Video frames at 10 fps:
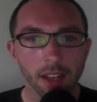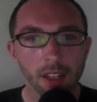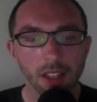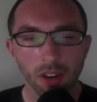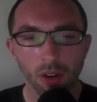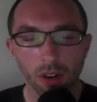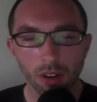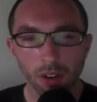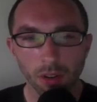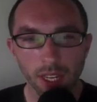
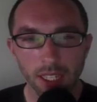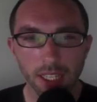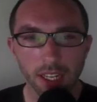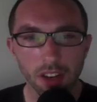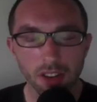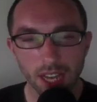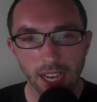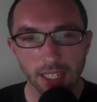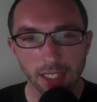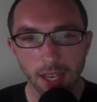Your creatine in your
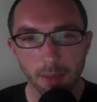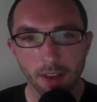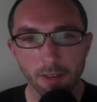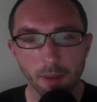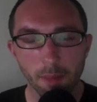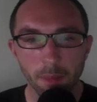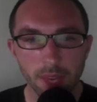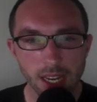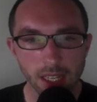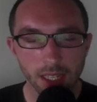diet is coming from
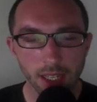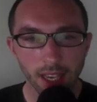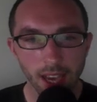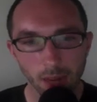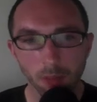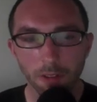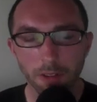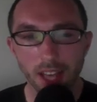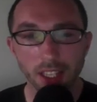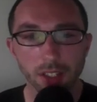meat, animal
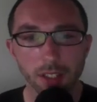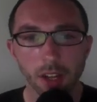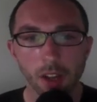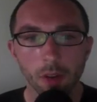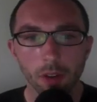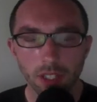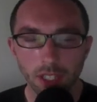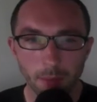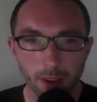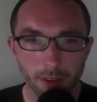flesh, or
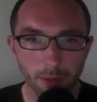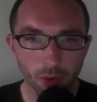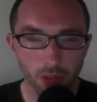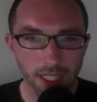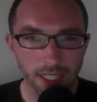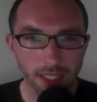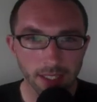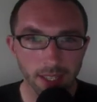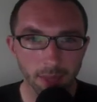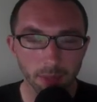it's coming from
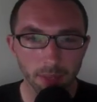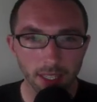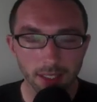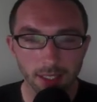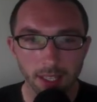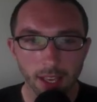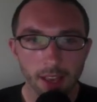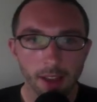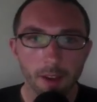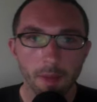creatine supplements.
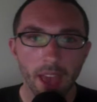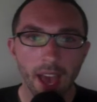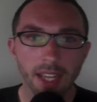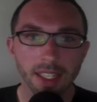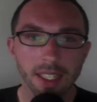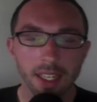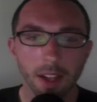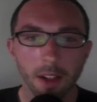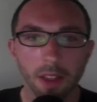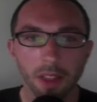And
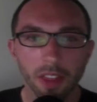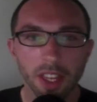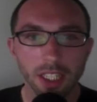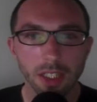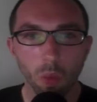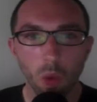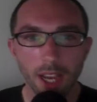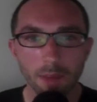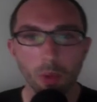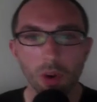this
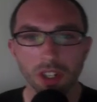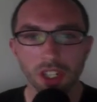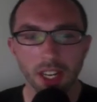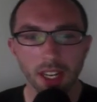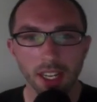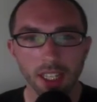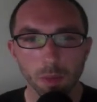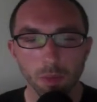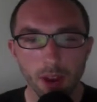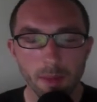white portion
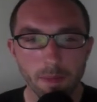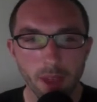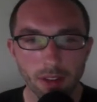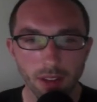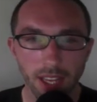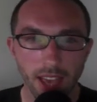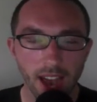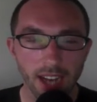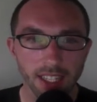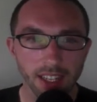is primarily
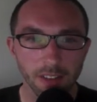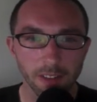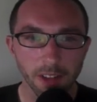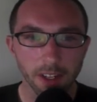active